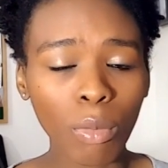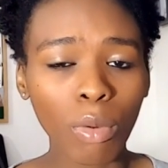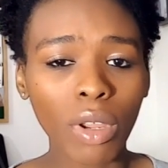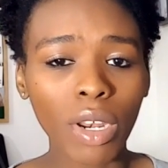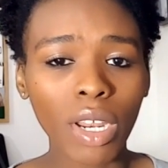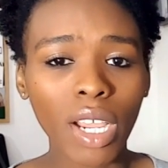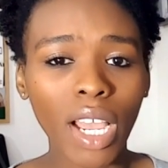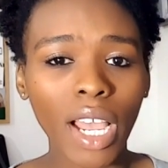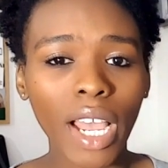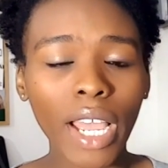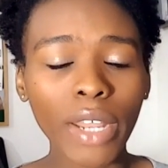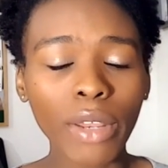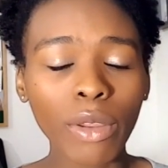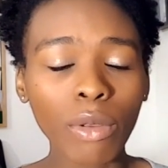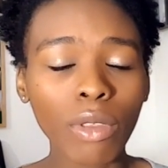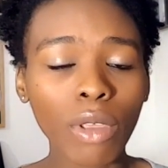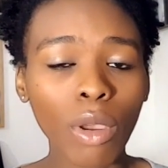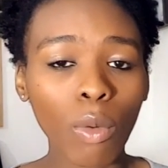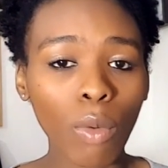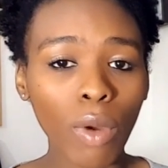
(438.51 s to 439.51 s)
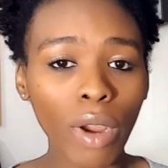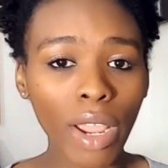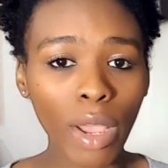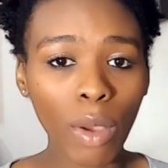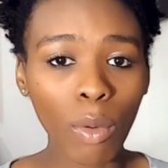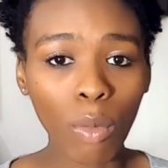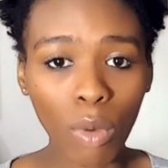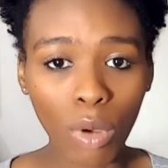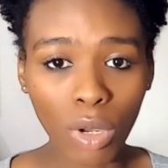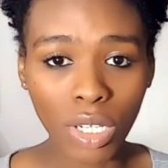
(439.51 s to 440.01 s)
But I knew that where
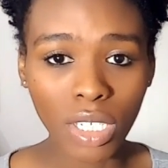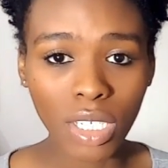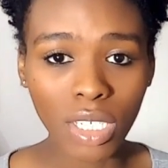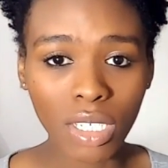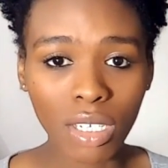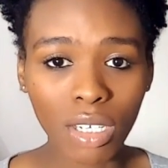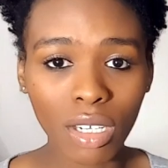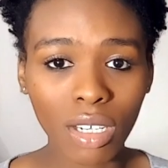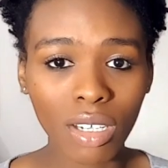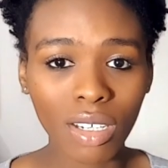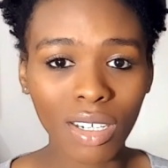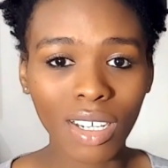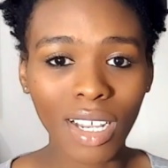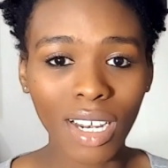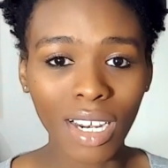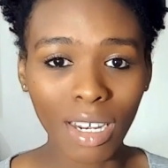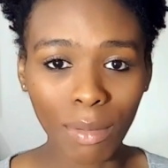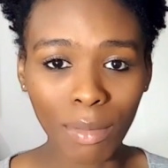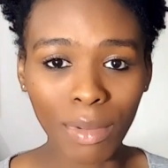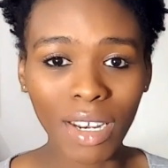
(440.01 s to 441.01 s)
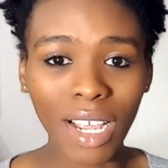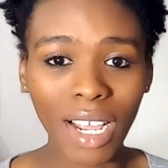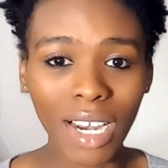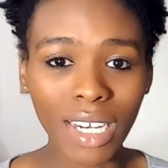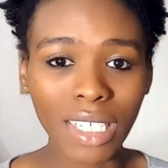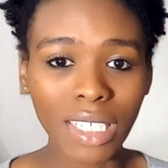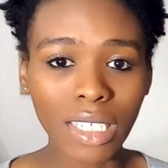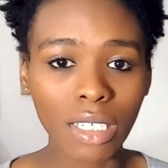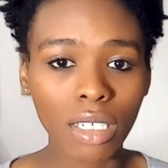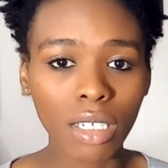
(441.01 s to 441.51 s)
I was,
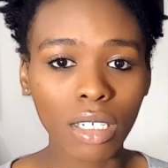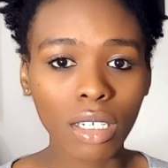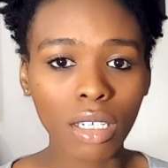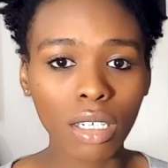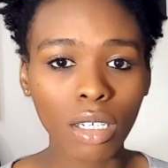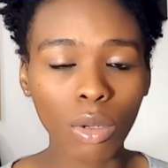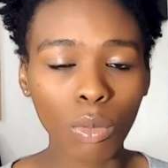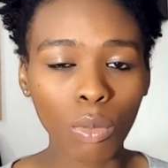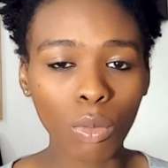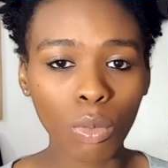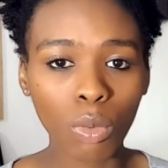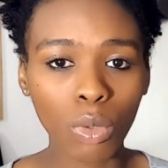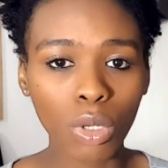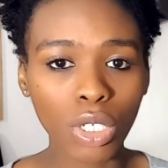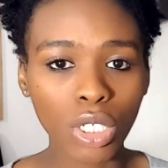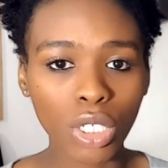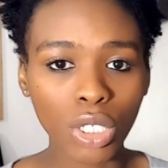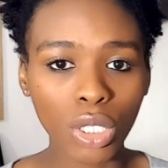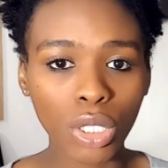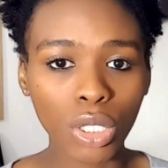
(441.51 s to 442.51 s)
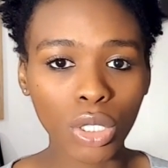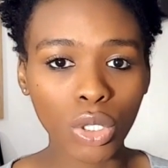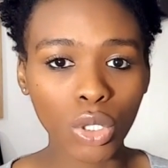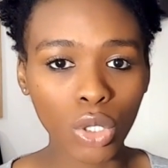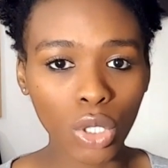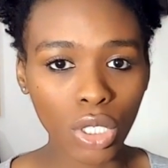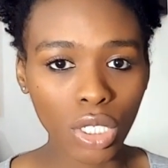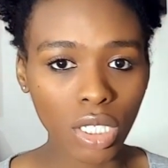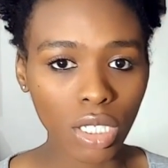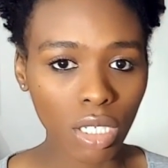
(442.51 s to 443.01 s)
liminality, was
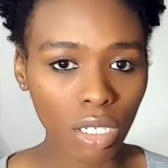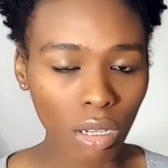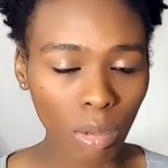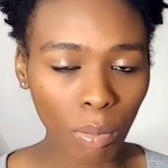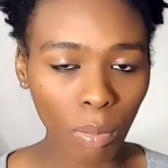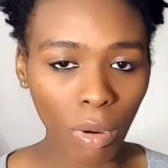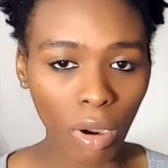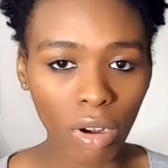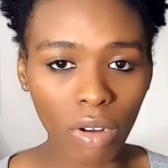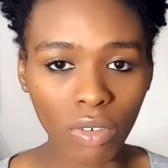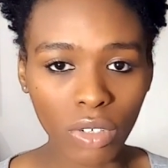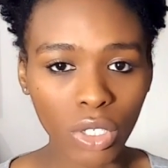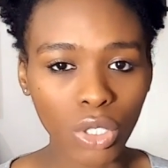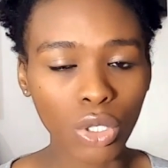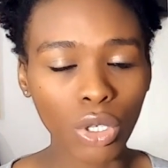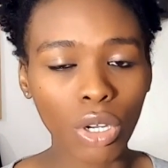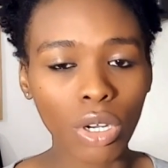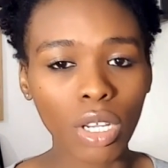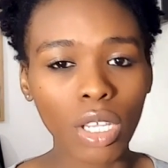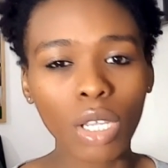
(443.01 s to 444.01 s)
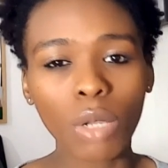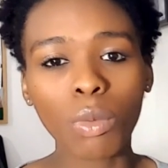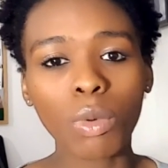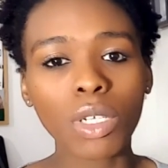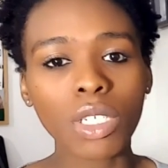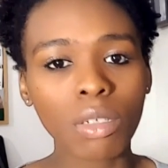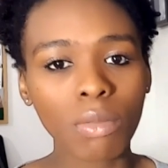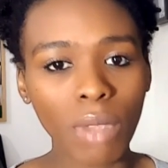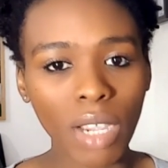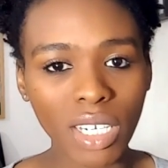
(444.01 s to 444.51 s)
just a part of the journey. It
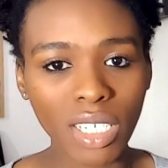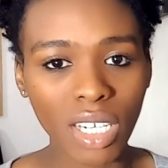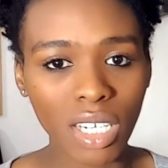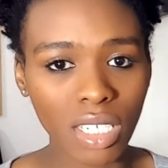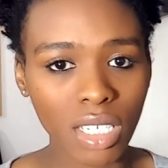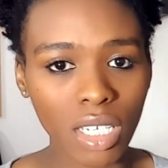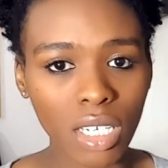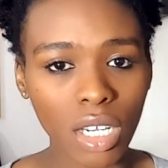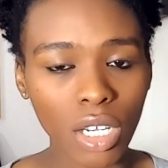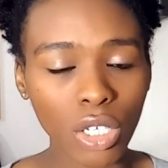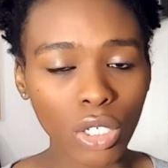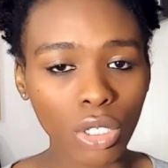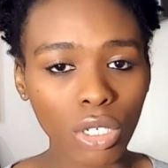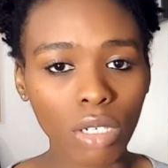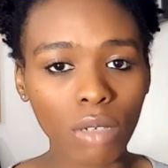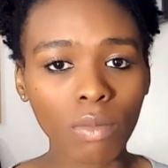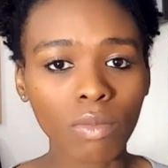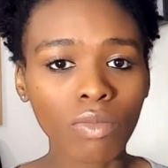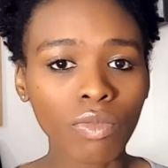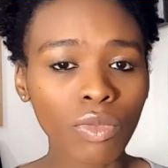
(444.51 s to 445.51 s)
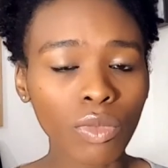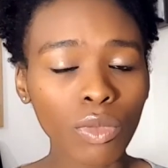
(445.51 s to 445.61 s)
wasn't my destination.